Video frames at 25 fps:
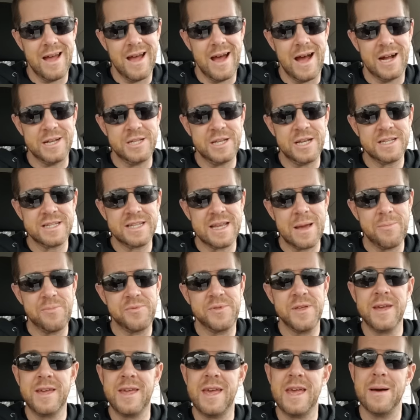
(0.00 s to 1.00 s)
I just kept
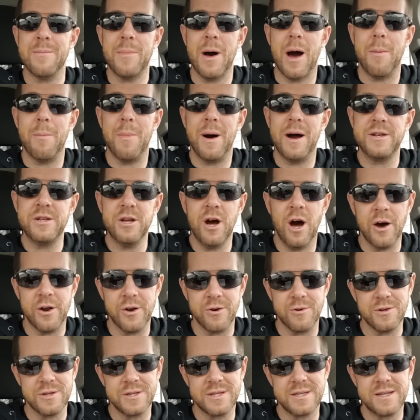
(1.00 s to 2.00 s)
thinking about my
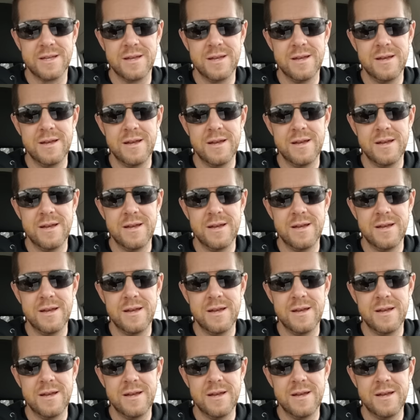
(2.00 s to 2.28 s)
daughters,